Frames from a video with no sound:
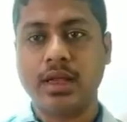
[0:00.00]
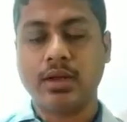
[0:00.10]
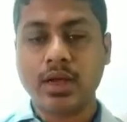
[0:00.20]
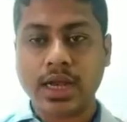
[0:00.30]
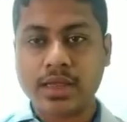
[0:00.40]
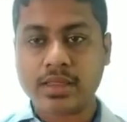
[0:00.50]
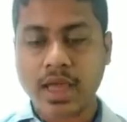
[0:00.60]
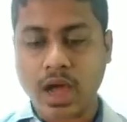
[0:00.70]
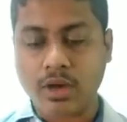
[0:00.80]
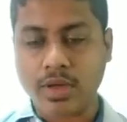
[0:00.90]
Now let us
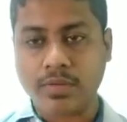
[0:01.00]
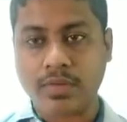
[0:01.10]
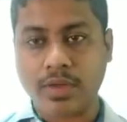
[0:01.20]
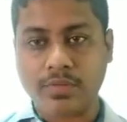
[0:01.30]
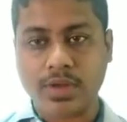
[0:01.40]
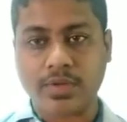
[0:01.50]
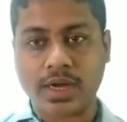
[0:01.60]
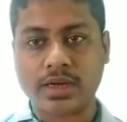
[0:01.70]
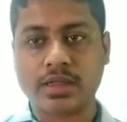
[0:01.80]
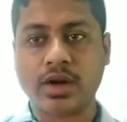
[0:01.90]
see how if the
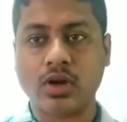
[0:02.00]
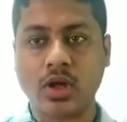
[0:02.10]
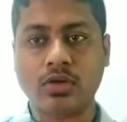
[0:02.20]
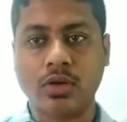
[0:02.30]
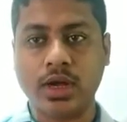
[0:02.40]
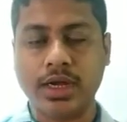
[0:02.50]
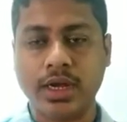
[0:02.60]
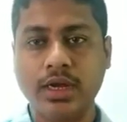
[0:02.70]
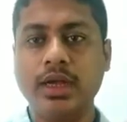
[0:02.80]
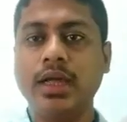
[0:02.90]
vectors are not
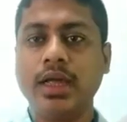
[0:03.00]
collinear,